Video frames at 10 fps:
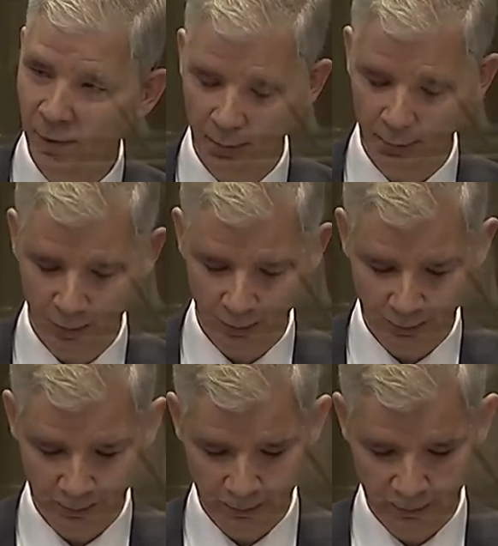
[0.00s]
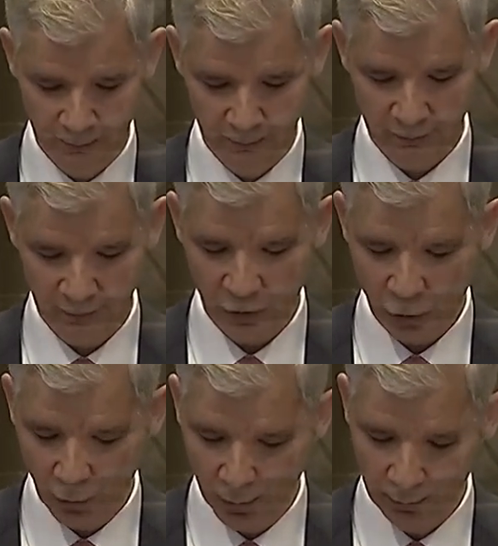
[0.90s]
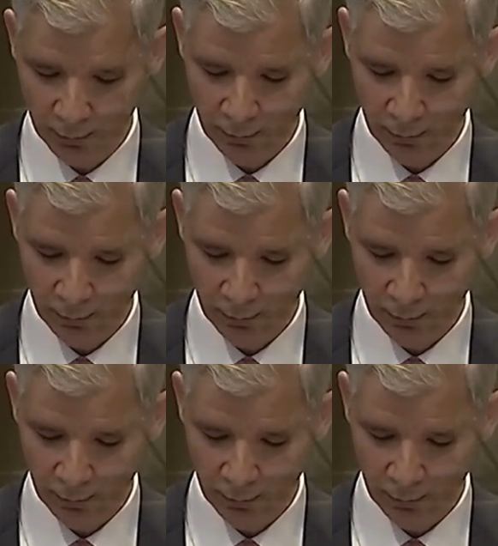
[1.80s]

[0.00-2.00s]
park. In short,